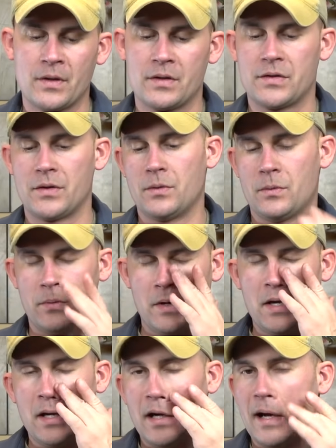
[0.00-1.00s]
So
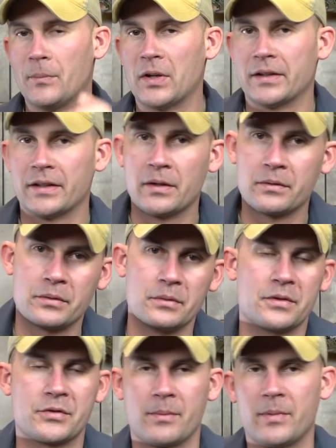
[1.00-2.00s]
I'm not going to go through
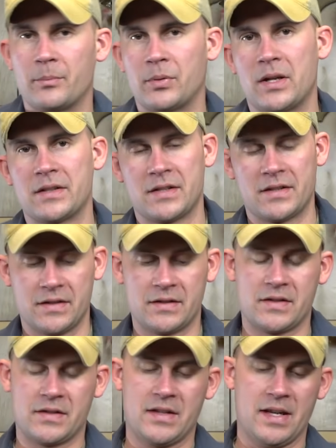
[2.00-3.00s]
the trimming process.
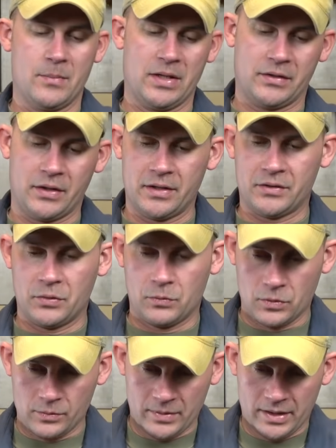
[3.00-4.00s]
It's the same. I turn it
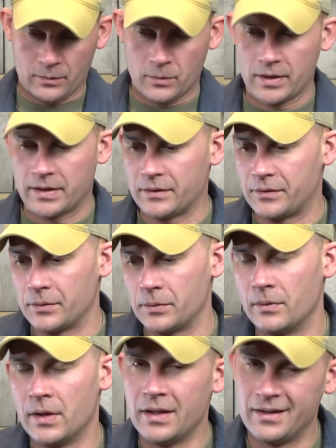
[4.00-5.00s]
toward me. I work it through.